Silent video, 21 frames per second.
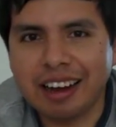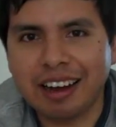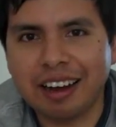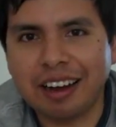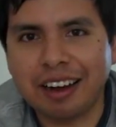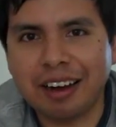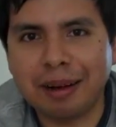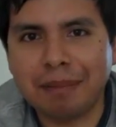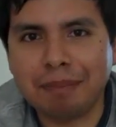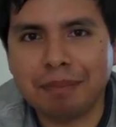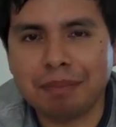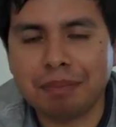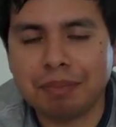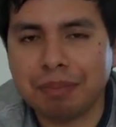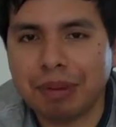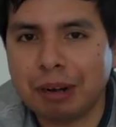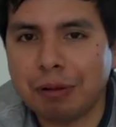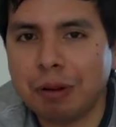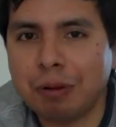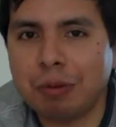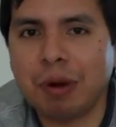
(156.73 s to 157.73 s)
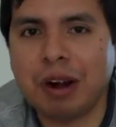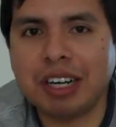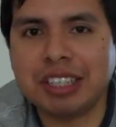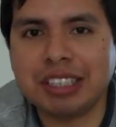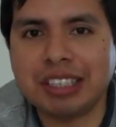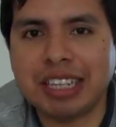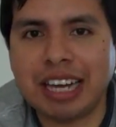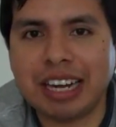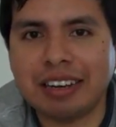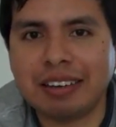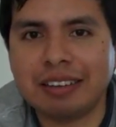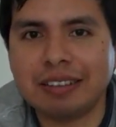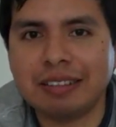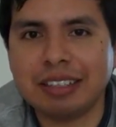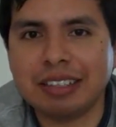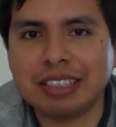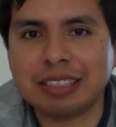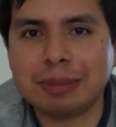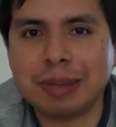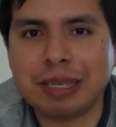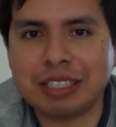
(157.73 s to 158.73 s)
But I will watch that,
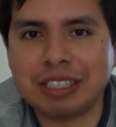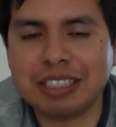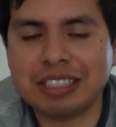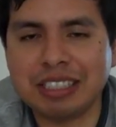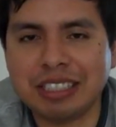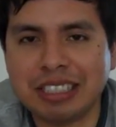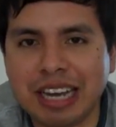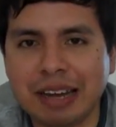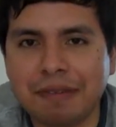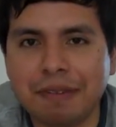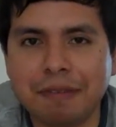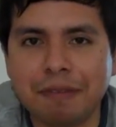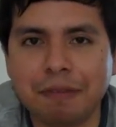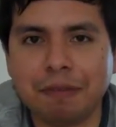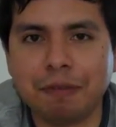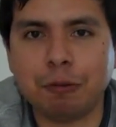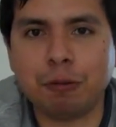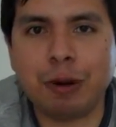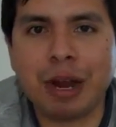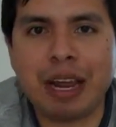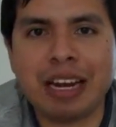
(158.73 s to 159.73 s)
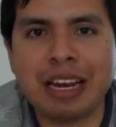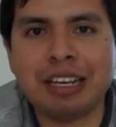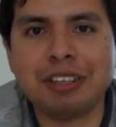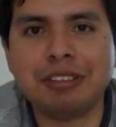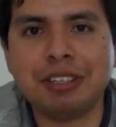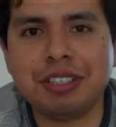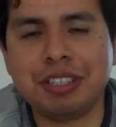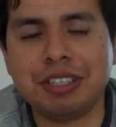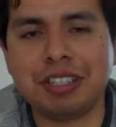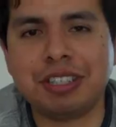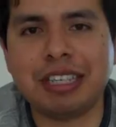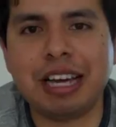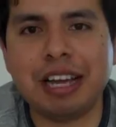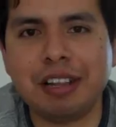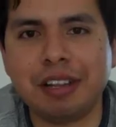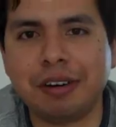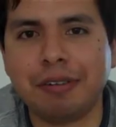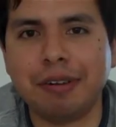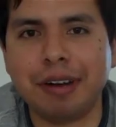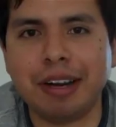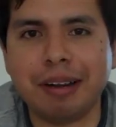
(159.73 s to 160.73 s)
especially since I have a great interest in
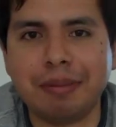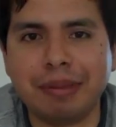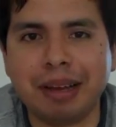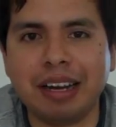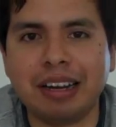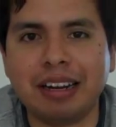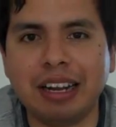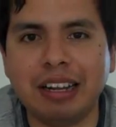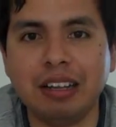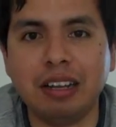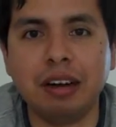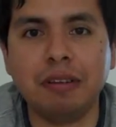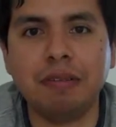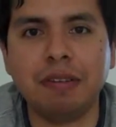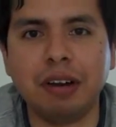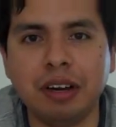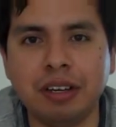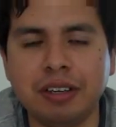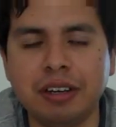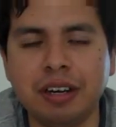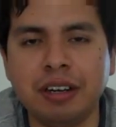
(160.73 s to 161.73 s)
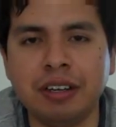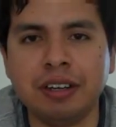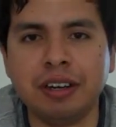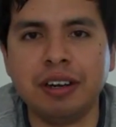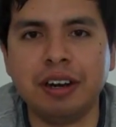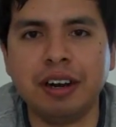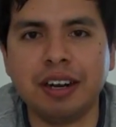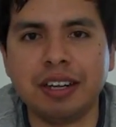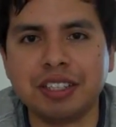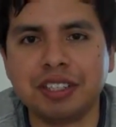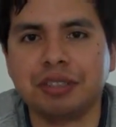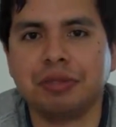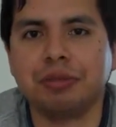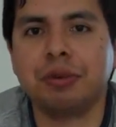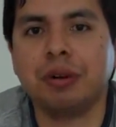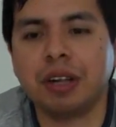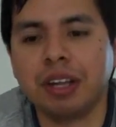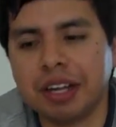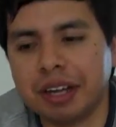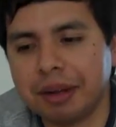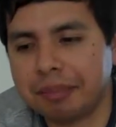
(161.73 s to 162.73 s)
South Korea, man. I love underdogs in the
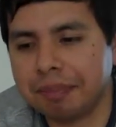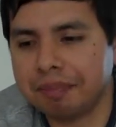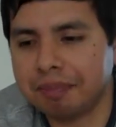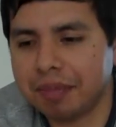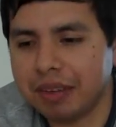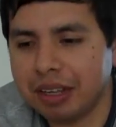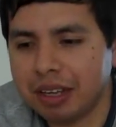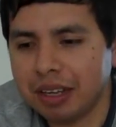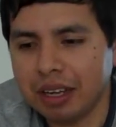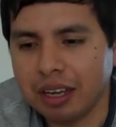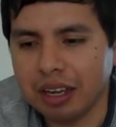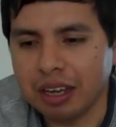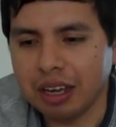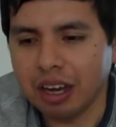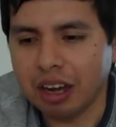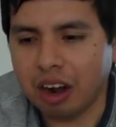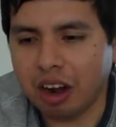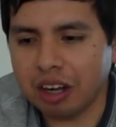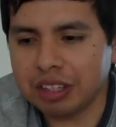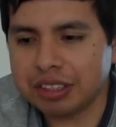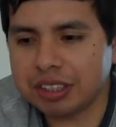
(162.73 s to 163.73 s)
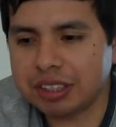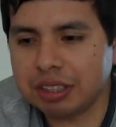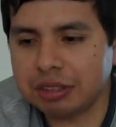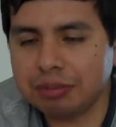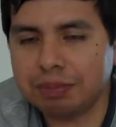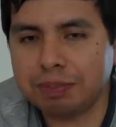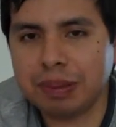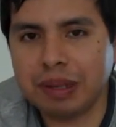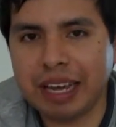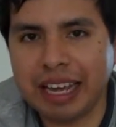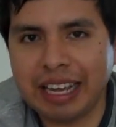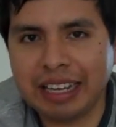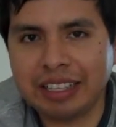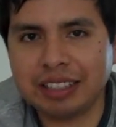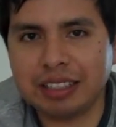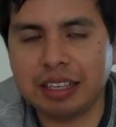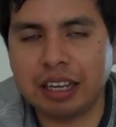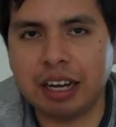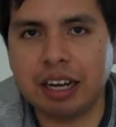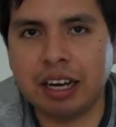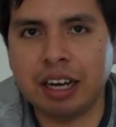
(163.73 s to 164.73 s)
World Cup. Also
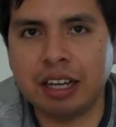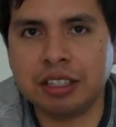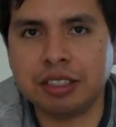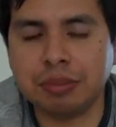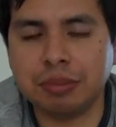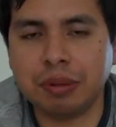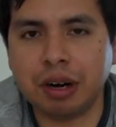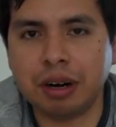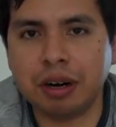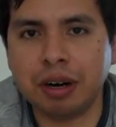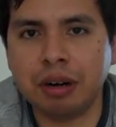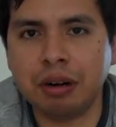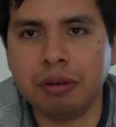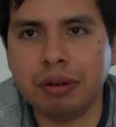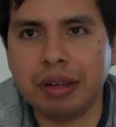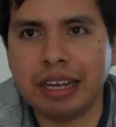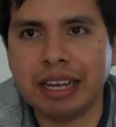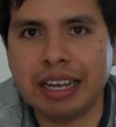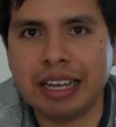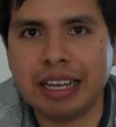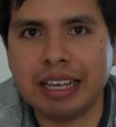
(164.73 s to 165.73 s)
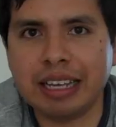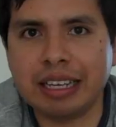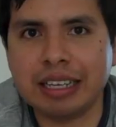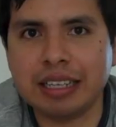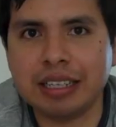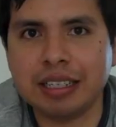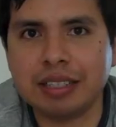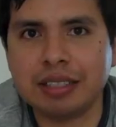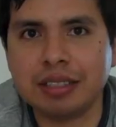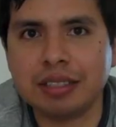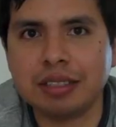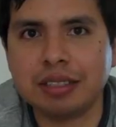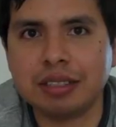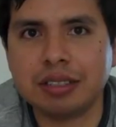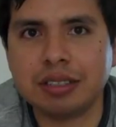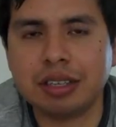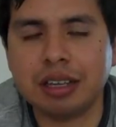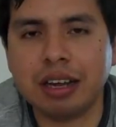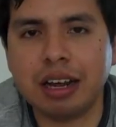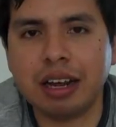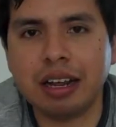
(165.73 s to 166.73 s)
playing tomorrow
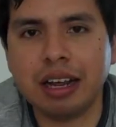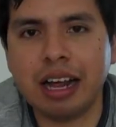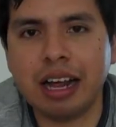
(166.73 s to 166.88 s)
is